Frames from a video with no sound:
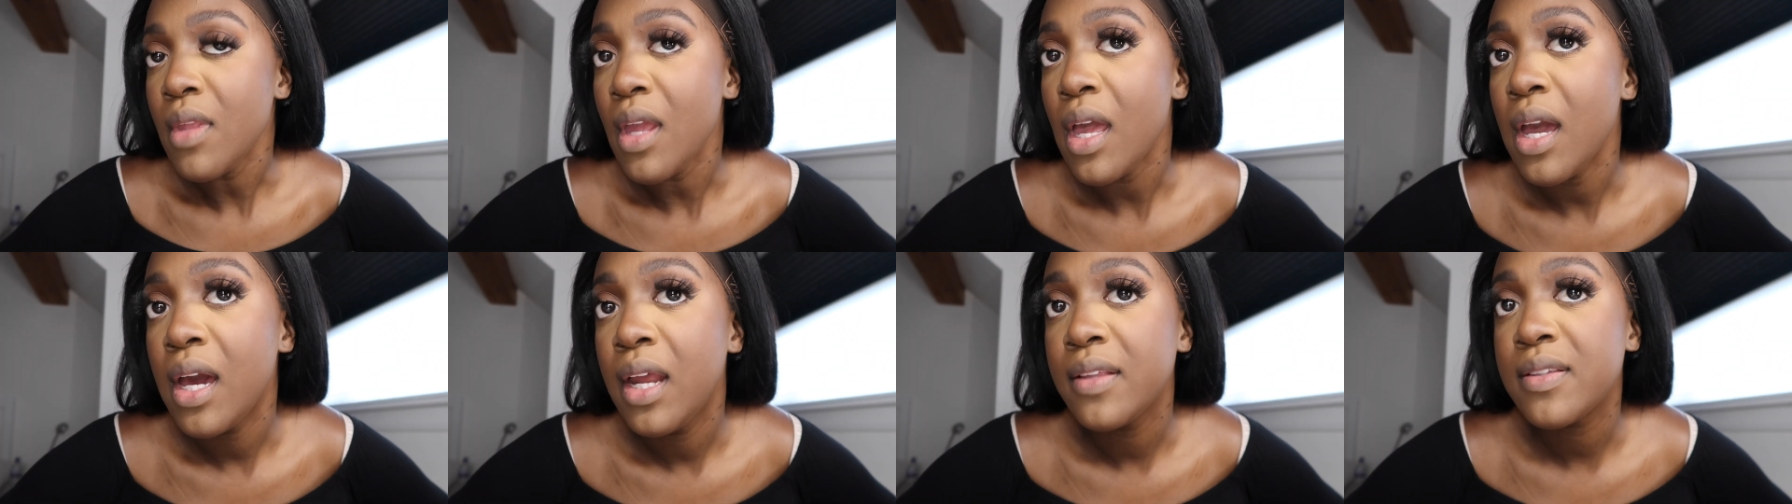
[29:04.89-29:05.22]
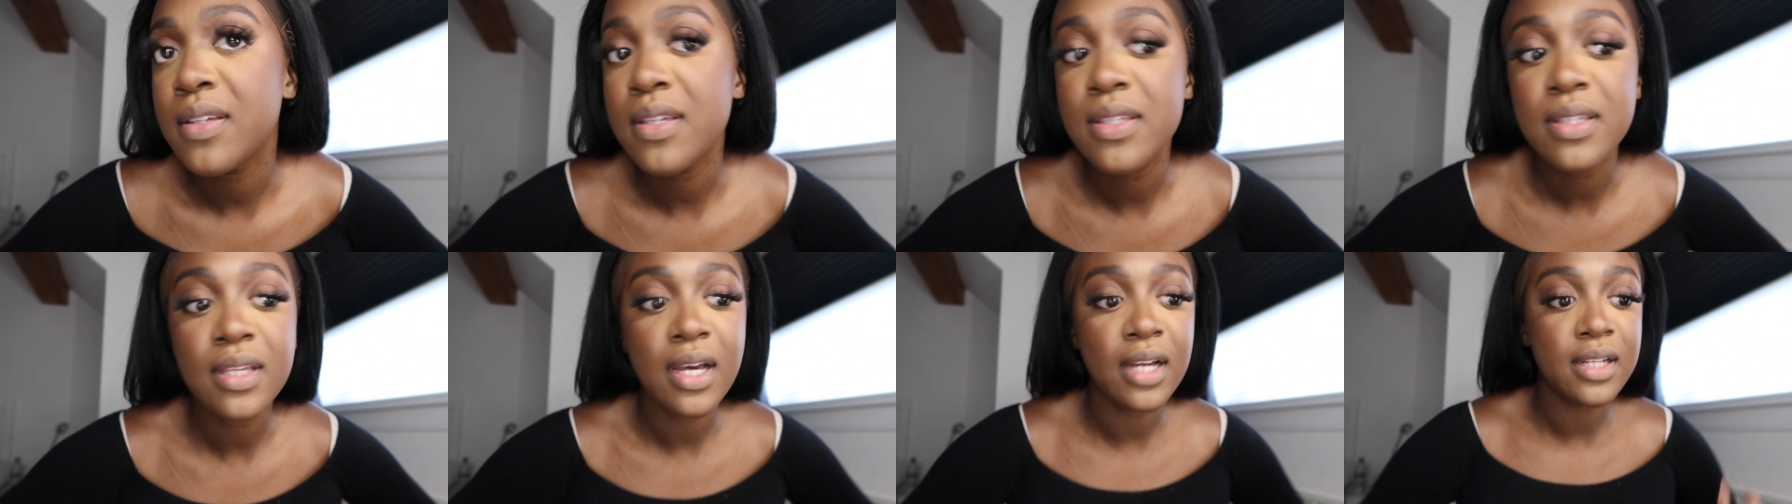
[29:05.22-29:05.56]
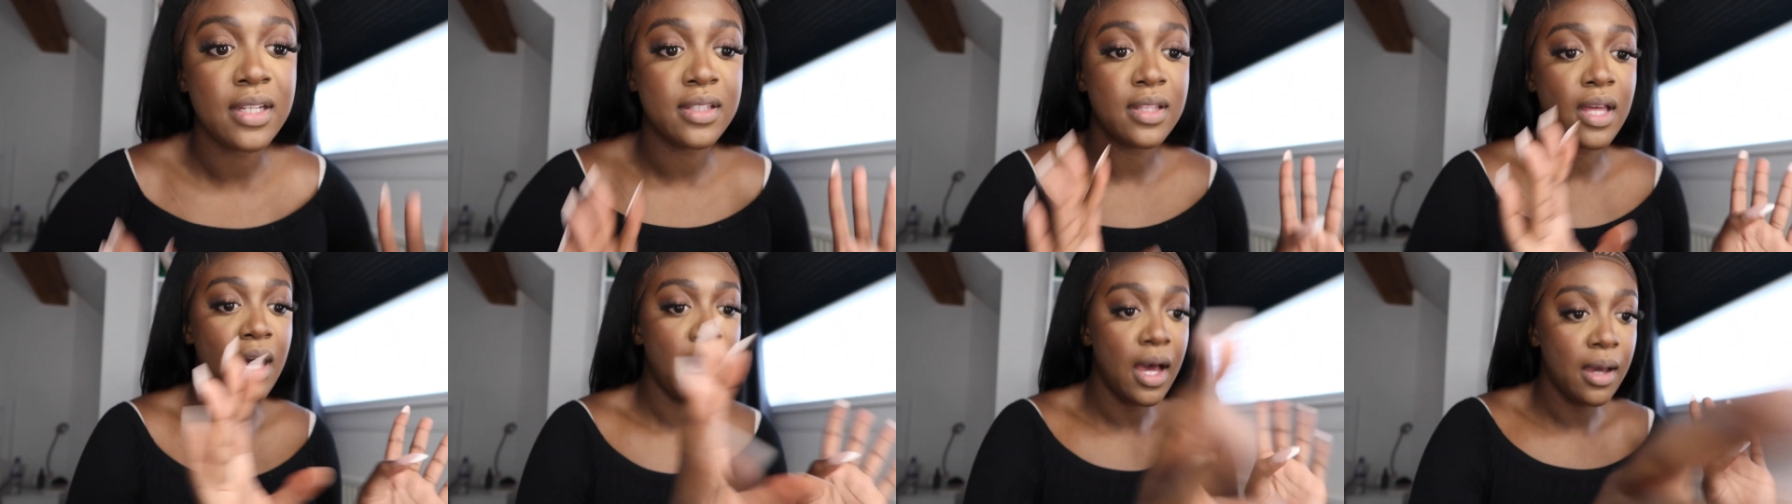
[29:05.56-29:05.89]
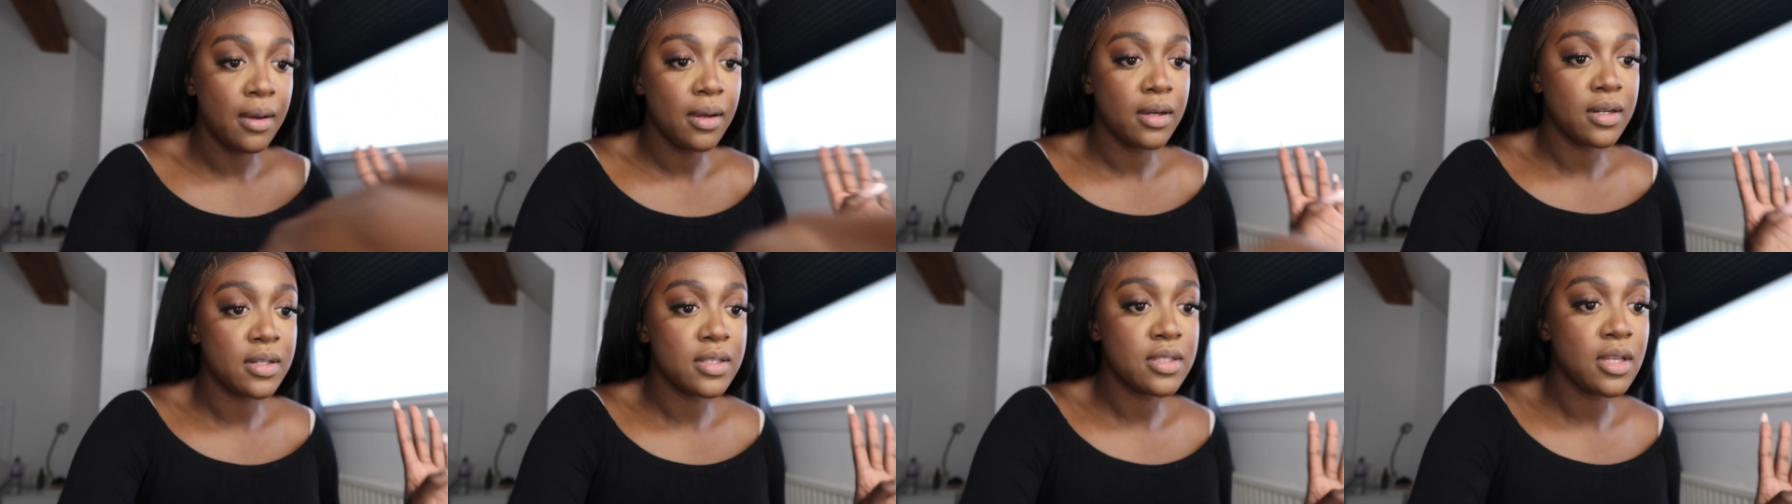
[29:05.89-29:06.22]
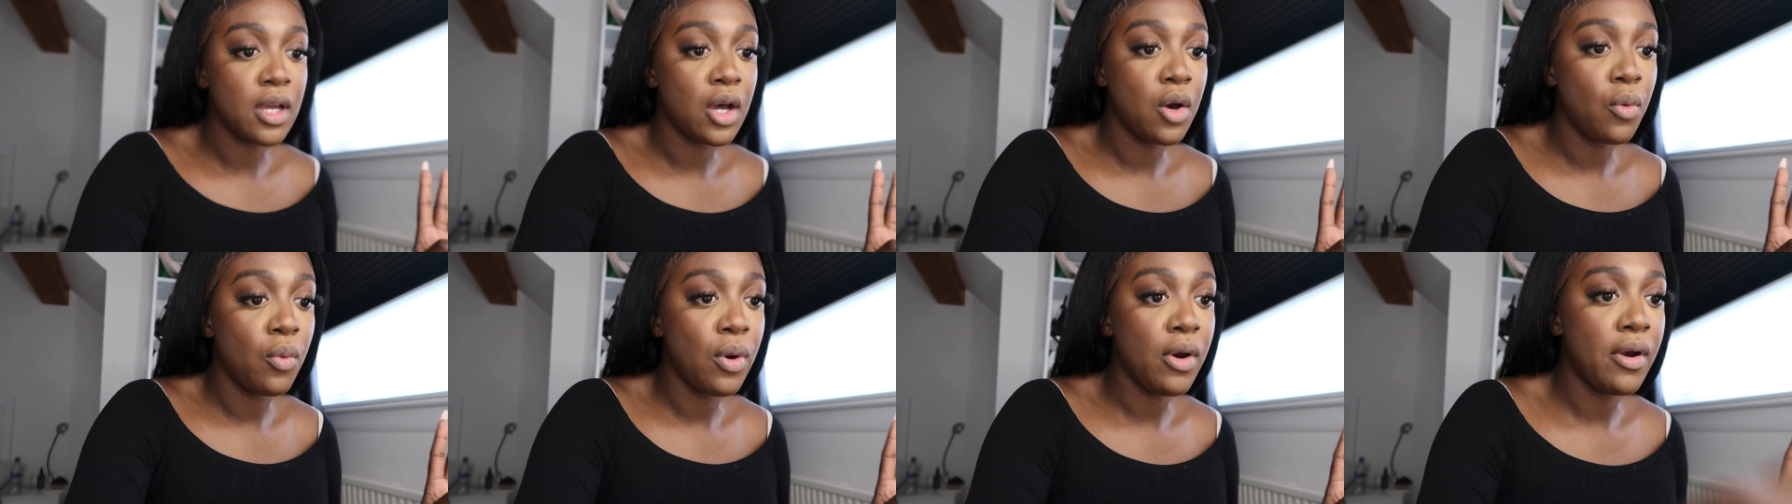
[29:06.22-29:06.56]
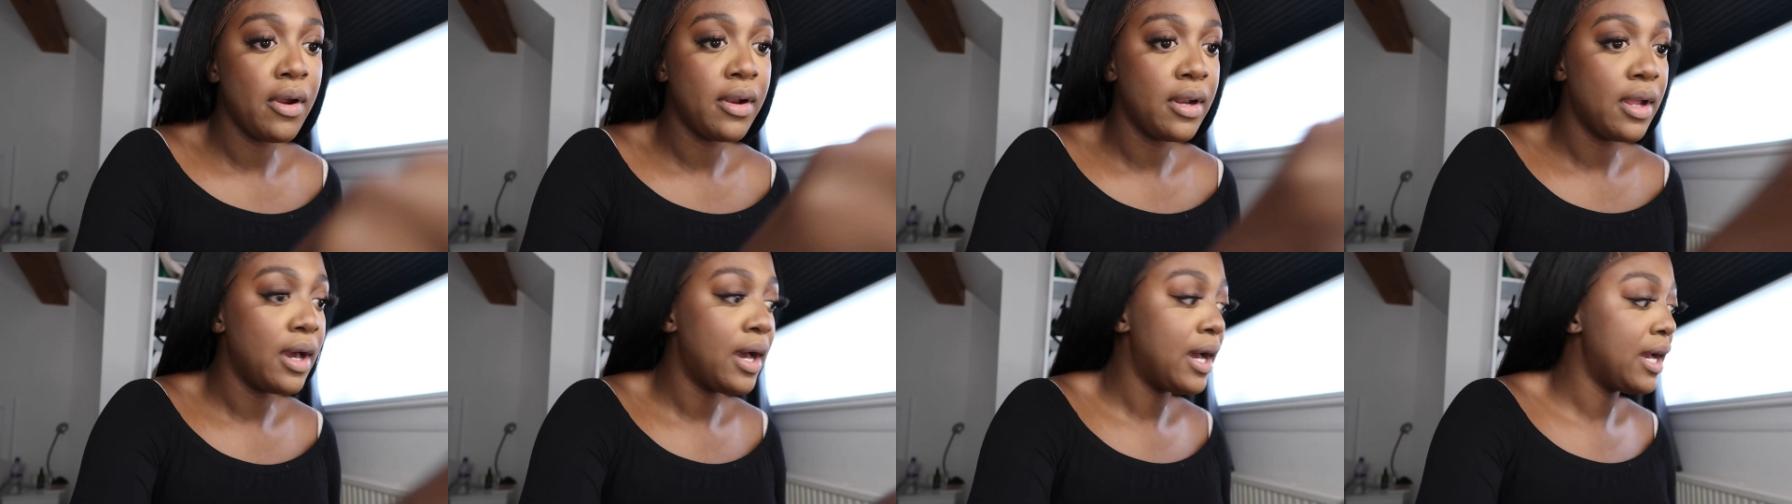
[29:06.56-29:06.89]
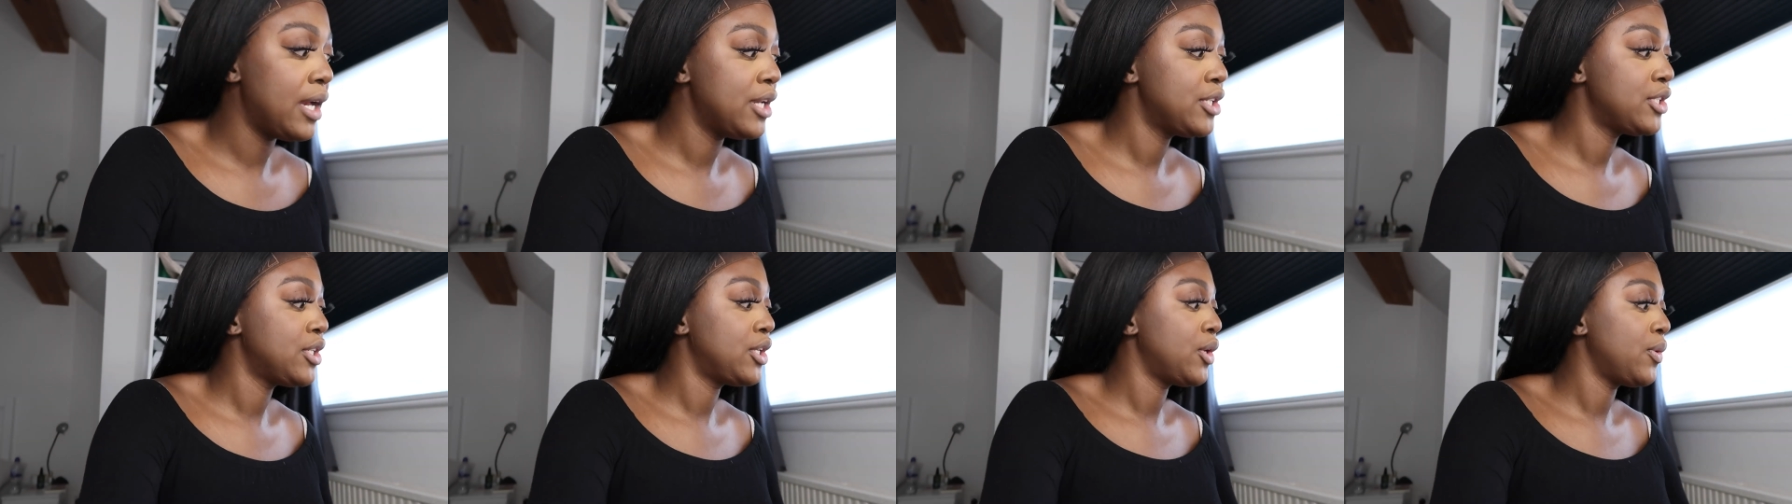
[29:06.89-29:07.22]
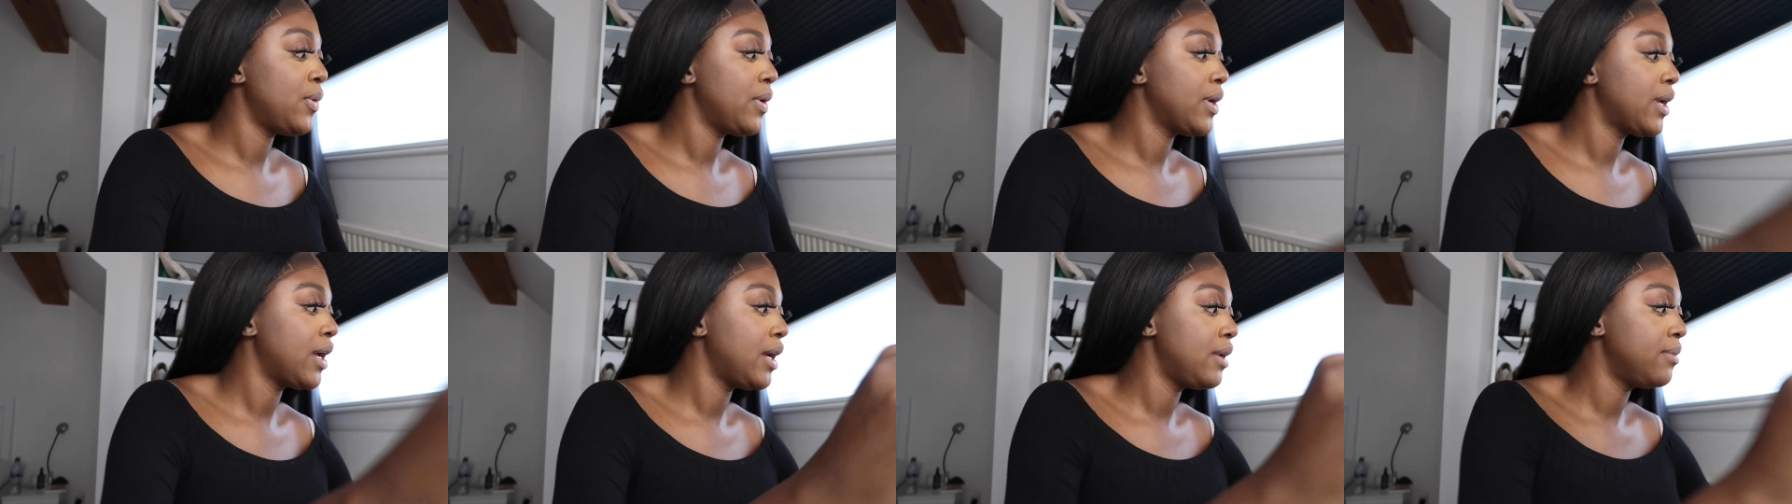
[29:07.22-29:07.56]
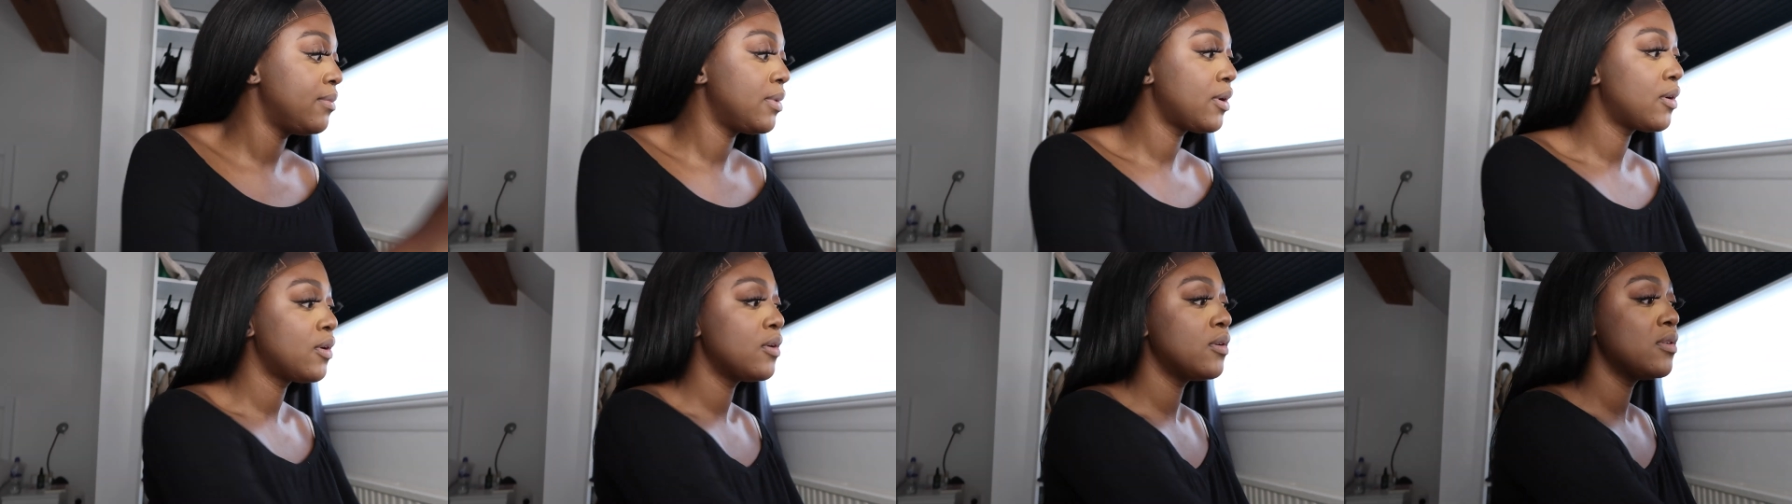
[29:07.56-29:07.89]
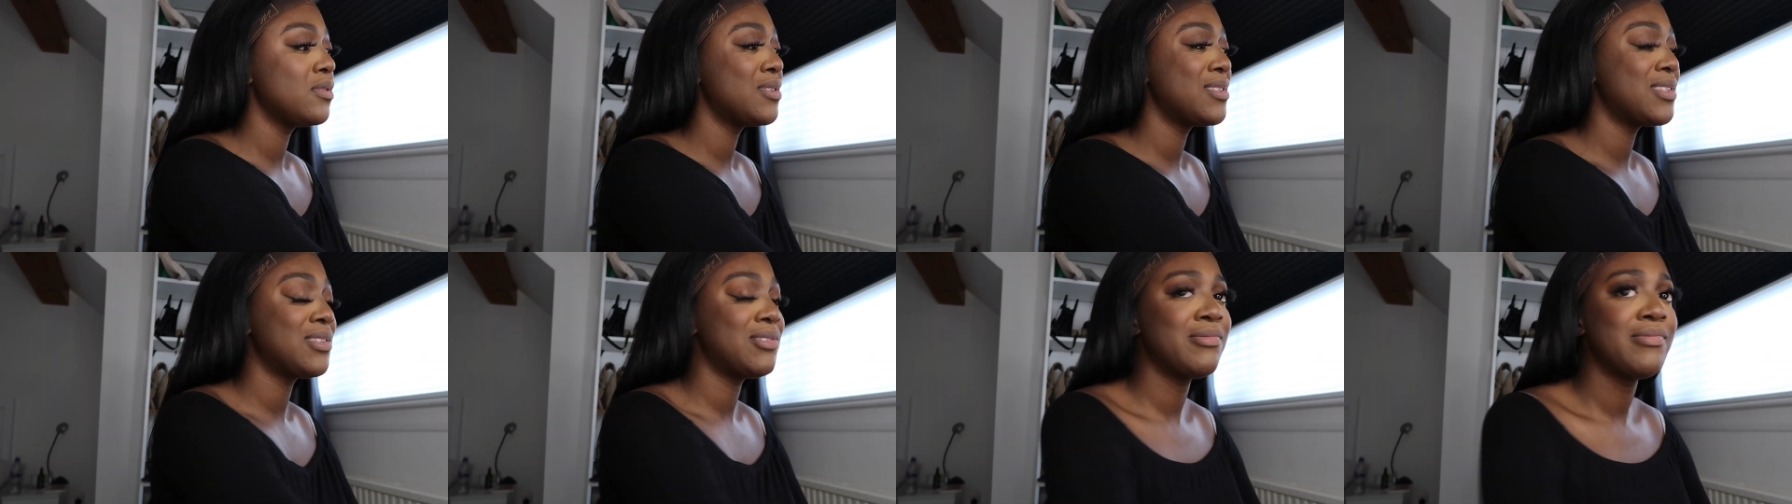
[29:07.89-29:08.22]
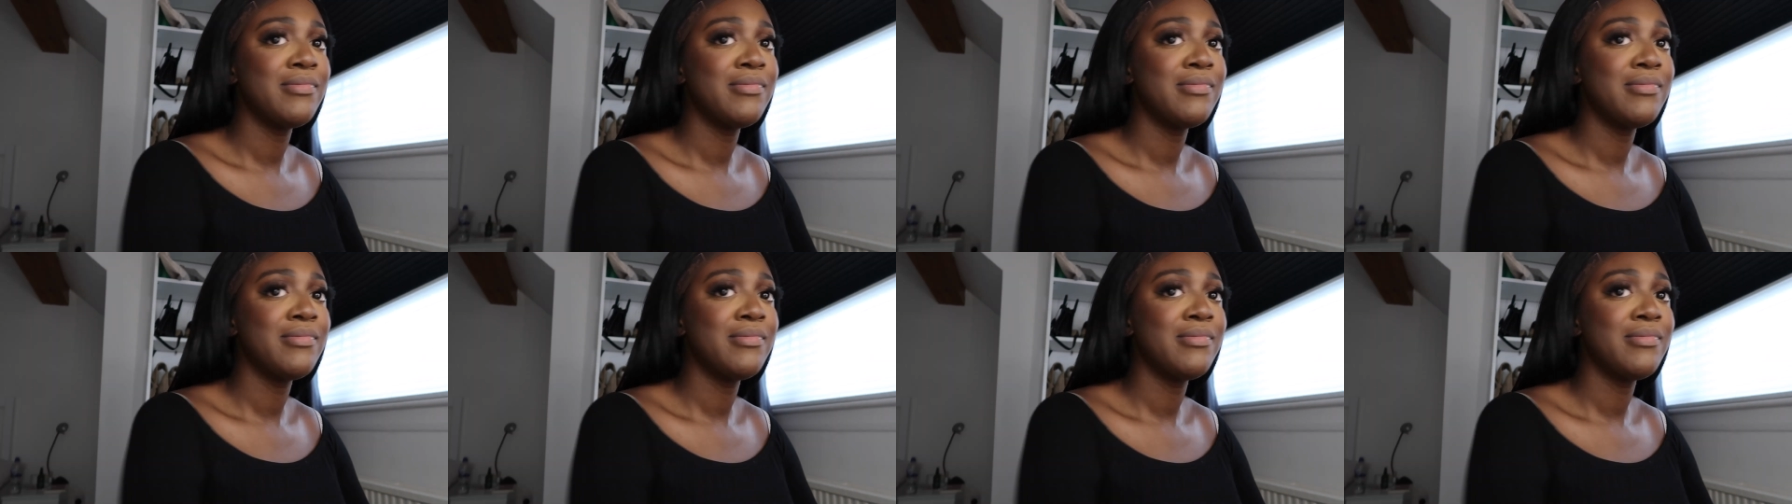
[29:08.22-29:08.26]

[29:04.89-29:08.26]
and I decided that I'm gonna start wearing eyeshadow again because